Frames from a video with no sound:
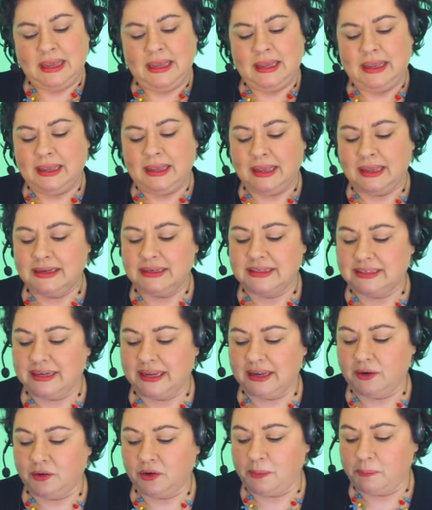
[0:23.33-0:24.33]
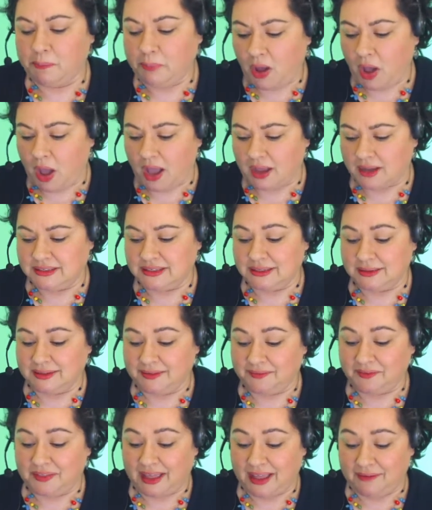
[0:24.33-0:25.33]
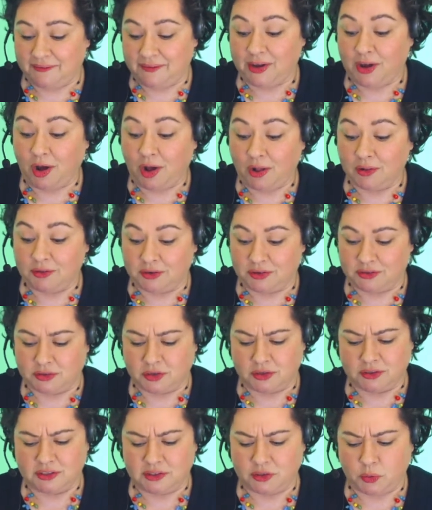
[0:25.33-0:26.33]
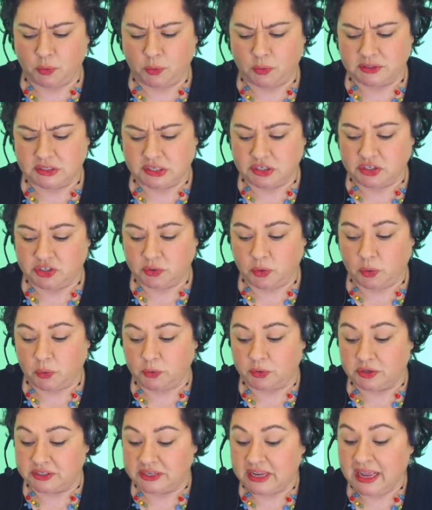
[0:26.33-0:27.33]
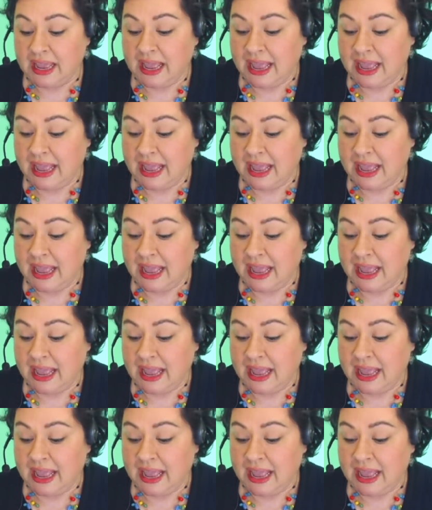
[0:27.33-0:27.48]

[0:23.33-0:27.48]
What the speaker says: He had to stand on a box to lift the heavy collars onto the horses' shoulders